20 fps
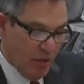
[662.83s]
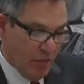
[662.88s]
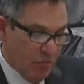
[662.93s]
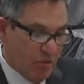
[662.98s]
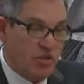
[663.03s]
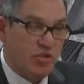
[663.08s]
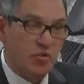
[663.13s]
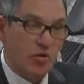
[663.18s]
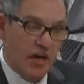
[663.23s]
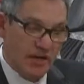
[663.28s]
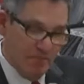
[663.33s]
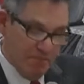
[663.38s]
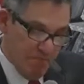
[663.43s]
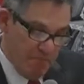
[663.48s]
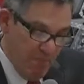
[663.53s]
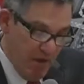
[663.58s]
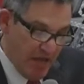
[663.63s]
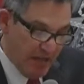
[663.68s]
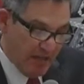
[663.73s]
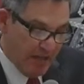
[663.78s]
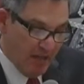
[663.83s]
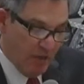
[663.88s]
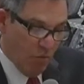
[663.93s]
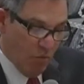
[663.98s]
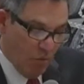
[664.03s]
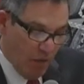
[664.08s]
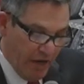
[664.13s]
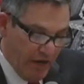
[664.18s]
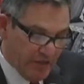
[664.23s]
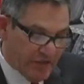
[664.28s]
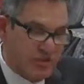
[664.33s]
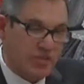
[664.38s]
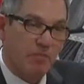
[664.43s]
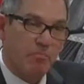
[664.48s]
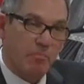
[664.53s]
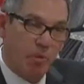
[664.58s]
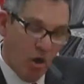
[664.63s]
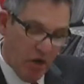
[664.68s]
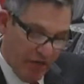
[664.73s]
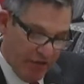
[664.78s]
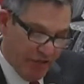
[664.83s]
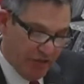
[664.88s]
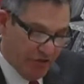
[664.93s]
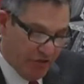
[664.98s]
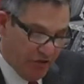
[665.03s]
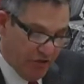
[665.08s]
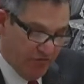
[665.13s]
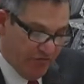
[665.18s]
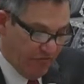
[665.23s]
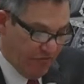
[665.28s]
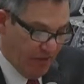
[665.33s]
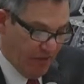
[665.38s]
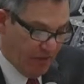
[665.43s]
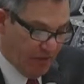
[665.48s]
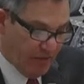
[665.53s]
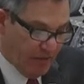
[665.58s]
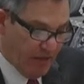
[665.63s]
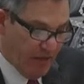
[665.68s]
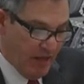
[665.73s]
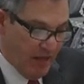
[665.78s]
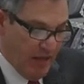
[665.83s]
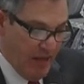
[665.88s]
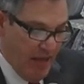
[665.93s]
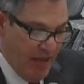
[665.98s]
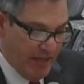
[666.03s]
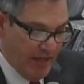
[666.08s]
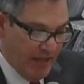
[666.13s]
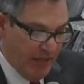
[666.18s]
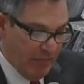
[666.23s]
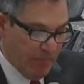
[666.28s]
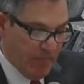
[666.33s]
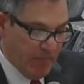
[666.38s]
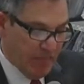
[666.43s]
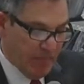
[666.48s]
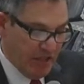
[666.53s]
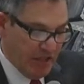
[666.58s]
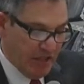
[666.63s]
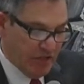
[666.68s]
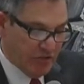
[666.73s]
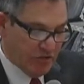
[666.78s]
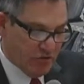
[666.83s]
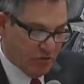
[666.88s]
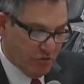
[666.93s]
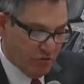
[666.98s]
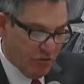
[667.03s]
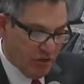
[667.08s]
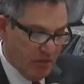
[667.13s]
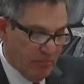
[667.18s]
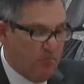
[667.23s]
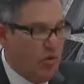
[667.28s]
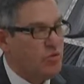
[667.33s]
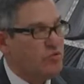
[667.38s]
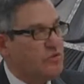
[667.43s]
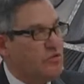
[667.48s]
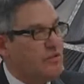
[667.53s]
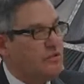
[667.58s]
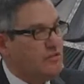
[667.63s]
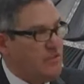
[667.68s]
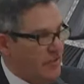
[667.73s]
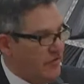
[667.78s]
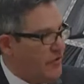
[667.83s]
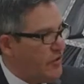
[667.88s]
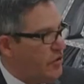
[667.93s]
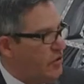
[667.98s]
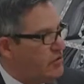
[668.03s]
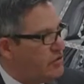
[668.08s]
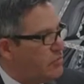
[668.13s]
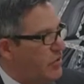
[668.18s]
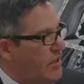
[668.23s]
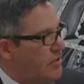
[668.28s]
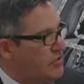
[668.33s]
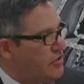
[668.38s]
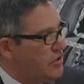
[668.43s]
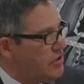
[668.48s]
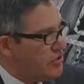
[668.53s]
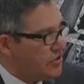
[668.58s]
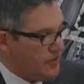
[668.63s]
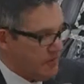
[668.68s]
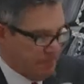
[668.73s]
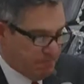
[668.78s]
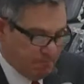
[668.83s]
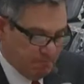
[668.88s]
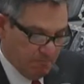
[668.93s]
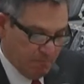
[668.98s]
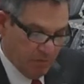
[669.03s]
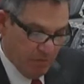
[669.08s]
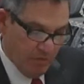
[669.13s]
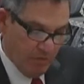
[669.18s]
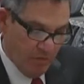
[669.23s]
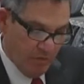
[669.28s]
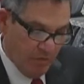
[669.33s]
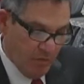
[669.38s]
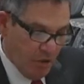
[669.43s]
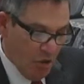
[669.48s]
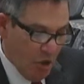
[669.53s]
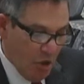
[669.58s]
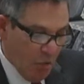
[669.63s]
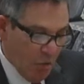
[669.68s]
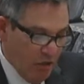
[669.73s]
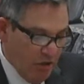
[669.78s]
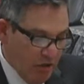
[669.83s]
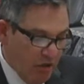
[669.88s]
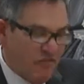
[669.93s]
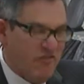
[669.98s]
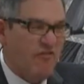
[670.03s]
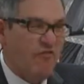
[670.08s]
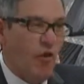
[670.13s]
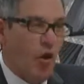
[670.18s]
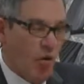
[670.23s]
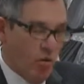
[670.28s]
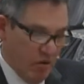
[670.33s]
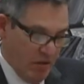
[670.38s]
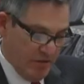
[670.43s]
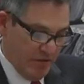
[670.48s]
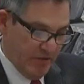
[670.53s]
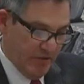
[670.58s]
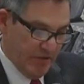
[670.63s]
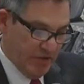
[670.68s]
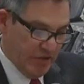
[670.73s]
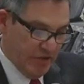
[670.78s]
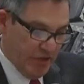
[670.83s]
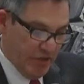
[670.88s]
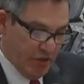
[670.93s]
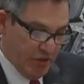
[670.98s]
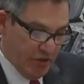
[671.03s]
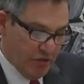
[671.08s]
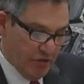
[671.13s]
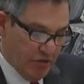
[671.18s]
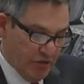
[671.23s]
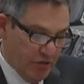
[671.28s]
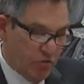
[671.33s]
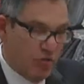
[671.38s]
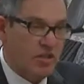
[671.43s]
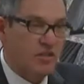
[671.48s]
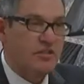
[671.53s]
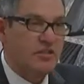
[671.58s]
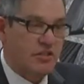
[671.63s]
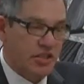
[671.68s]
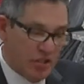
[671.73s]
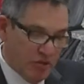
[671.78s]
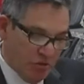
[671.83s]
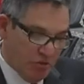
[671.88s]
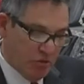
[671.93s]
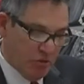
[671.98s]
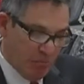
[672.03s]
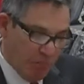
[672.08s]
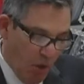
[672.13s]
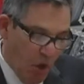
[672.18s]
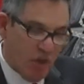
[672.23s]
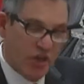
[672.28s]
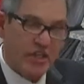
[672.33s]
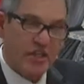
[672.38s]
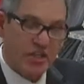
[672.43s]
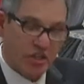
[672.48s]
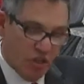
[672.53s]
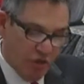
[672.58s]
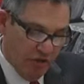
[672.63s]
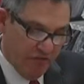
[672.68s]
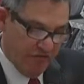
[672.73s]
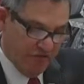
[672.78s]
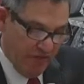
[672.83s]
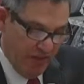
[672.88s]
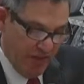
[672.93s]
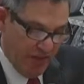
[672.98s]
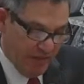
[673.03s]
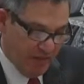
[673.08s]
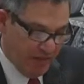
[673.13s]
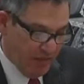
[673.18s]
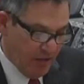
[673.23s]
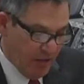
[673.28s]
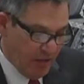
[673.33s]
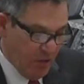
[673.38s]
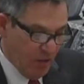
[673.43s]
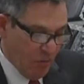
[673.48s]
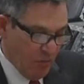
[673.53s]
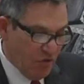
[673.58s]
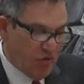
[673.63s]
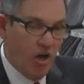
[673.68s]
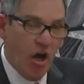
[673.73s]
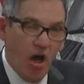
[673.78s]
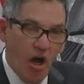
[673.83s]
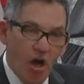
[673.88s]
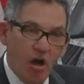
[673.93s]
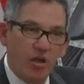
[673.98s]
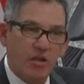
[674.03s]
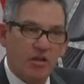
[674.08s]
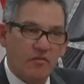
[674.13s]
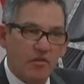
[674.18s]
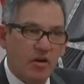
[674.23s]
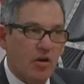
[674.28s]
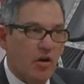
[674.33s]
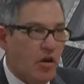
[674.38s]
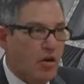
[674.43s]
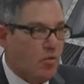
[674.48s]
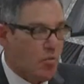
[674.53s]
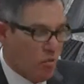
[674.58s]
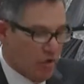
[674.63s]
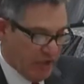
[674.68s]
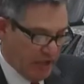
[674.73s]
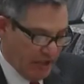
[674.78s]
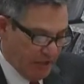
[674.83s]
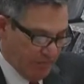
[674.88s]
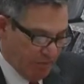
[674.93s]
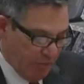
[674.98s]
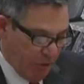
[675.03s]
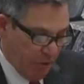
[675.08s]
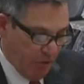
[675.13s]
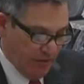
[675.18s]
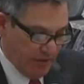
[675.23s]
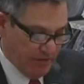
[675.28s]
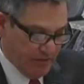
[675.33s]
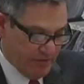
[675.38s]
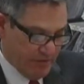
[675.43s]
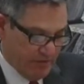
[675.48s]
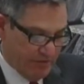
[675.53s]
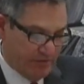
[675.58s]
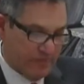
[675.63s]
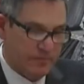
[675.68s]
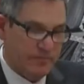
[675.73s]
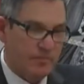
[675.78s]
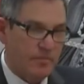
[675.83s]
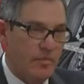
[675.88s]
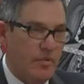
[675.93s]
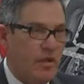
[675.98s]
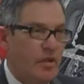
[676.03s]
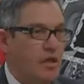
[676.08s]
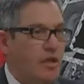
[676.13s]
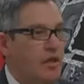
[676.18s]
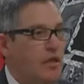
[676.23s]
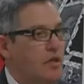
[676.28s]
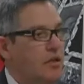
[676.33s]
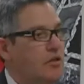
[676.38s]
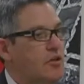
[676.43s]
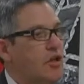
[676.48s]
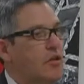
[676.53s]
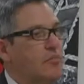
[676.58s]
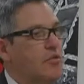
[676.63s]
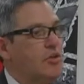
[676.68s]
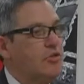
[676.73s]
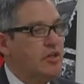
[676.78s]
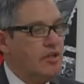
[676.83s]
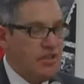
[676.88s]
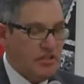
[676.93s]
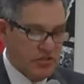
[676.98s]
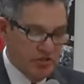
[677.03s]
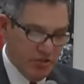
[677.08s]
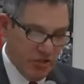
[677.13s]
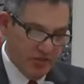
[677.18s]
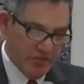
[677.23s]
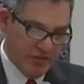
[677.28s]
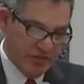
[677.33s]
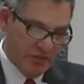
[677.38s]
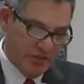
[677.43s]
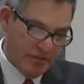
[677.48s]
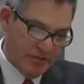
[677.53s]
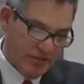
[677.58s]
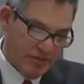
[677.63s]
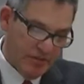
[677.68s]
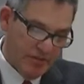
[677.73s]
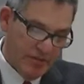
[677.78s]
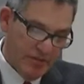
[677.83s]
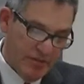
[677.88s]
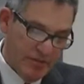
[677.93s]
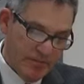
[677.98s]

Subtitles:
we tried many ways to bargain in good faith and help them ease through a most difficult transition. We look forward to this year to continue to bargain in good faith with all of our hardworking employees. Community services.